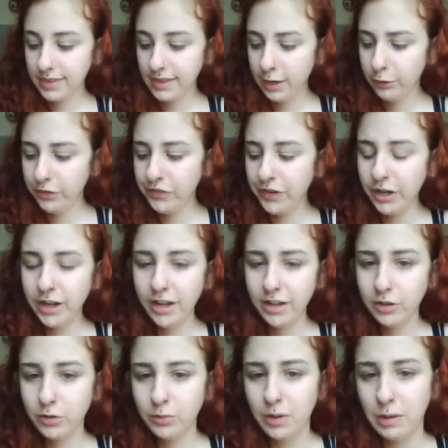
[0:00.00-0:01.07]
was very
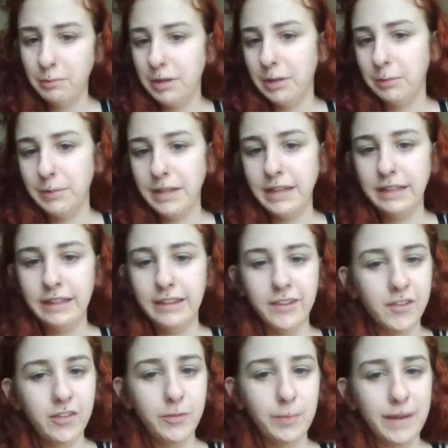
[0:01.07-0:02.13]
underwhelming being in
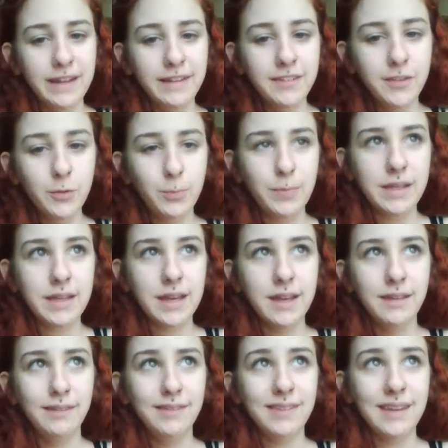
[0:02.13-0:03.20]
this space
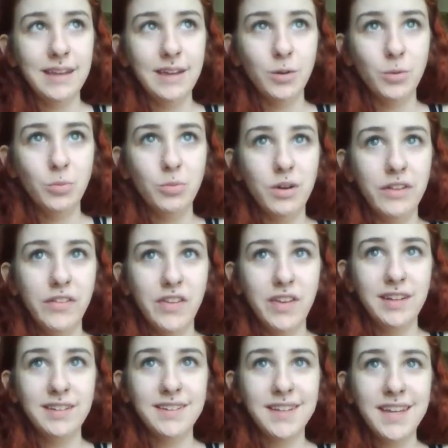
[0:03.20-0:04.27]
because it
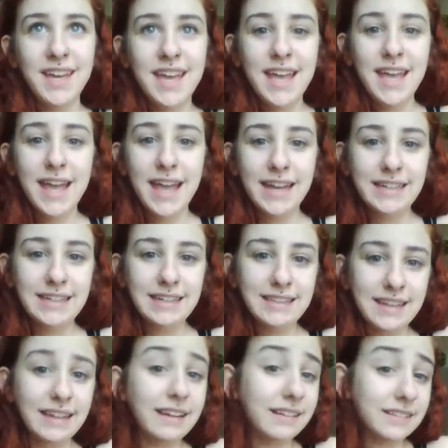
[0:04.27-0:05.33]
wasn't
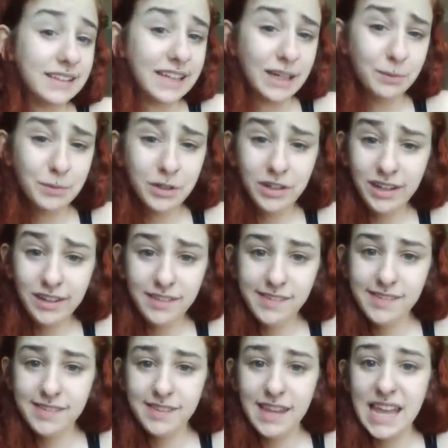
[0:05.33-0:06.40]
anything
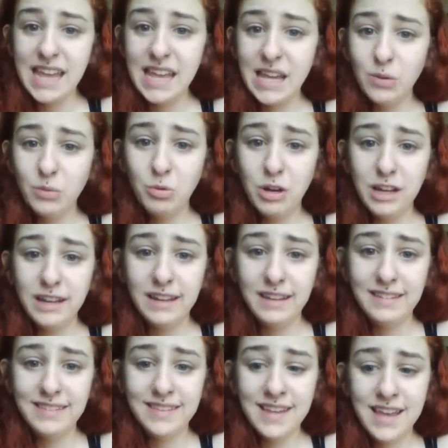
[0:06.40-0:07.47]
glamorous. It
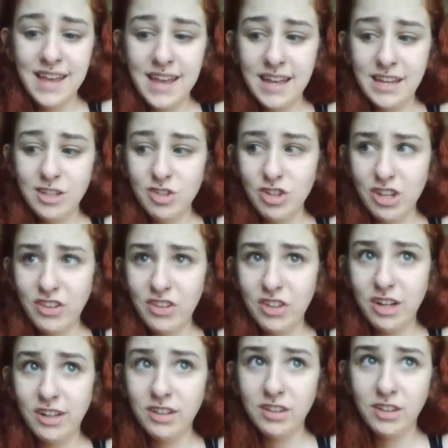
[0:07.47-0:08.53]
was just
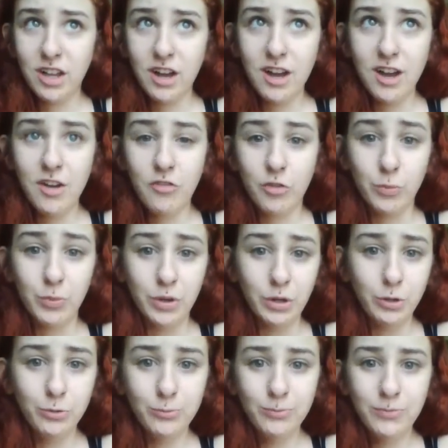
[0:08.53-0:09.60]
a lot of
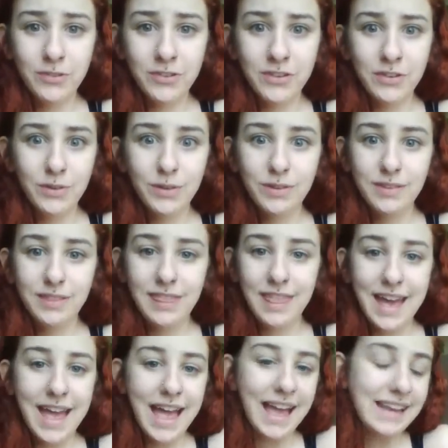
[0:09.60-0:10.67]
rooms
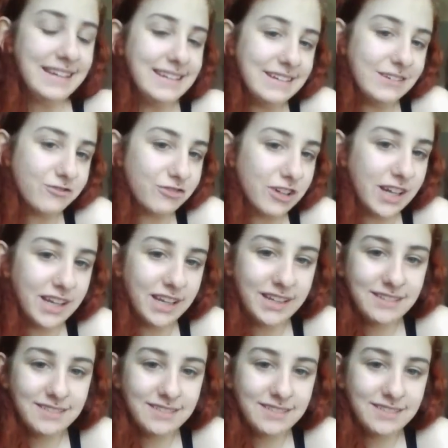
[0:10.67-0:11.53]
that had different,